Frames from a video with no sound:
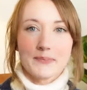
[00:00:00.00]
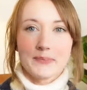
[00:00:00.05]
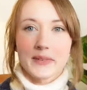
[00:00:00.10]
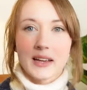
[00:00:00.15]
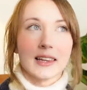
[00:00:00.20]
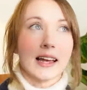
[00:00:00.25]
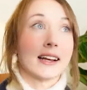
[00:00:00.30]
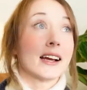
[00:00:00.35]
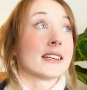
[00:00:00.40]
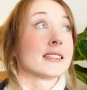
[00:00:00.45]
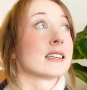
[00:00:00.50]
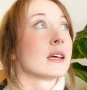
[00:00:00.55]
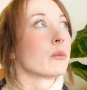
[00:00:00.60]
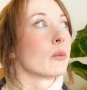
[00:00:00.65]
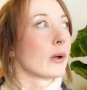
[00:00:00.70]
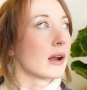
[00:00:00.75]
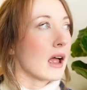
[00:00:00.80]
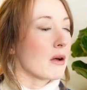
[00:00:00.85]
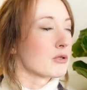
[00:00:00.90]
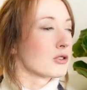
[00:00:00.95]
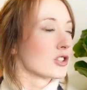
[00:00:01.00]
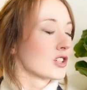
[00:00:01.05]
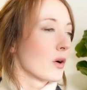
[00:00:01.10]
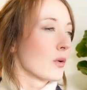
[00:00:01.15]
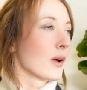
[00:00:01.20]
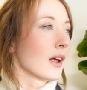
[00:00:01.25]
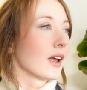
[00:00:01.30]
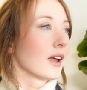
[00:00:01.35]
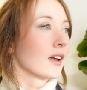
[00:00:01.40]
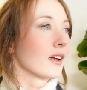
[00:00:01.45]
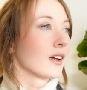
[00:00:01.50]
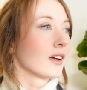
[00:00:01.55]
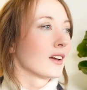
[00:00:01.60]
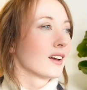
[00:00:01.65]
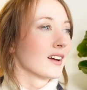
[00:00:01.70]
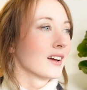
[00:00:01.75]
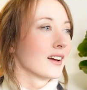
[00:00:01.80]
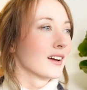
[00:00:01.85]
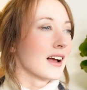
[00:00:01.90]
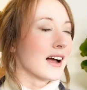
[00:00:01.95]
like I said, when I was showing
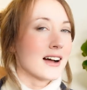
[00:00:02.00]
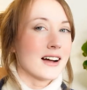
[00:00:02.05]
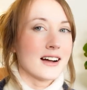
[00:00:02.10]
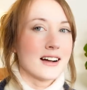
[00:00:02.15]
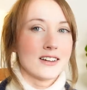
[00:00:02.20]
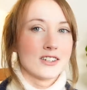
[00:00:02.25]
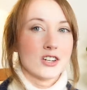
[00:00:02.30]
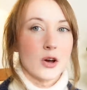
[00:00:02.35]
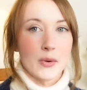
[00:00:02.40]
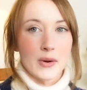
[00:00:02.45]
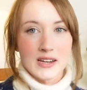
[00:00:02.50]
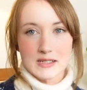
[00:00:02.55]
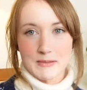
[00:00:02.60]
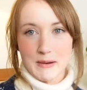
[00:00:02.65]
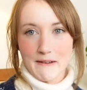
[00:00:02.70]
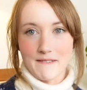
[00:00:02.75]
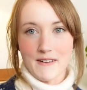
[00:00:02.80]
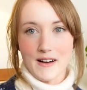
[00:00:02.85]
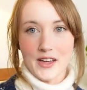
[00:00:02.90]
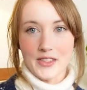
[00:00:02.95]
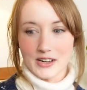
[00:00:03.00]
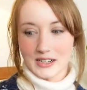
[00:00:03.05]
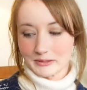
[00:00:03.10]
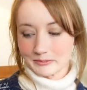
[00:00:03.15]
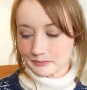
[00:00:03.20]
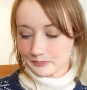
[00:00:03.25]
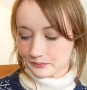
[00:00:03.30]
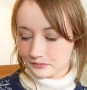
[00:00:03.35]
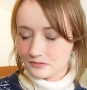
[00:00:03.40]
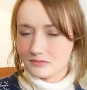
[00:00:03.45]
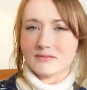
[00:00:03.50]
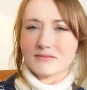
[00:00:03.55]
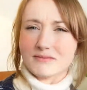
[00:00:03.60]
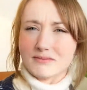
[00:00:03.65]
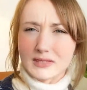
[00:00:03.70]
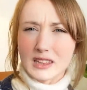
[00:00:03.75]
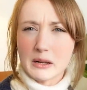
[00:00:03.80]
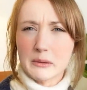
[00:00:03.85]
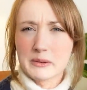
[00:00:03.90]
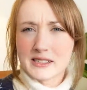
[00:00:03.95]
it to my father,
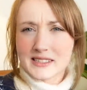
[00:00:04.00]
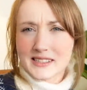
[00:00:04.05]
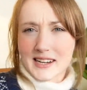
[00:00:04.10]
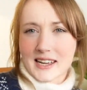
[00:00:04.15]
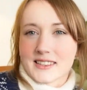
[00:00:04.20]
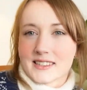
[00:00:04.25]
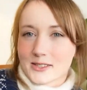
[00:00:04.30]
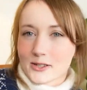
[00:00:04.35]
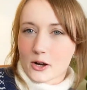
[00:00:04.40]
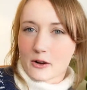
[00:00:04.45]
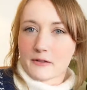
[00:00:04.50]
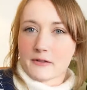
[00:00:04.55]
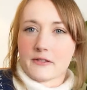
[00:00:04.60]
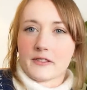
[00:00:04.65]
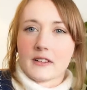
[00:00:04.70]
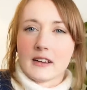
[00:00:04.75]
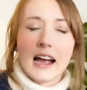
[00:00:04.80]
let me just take this off.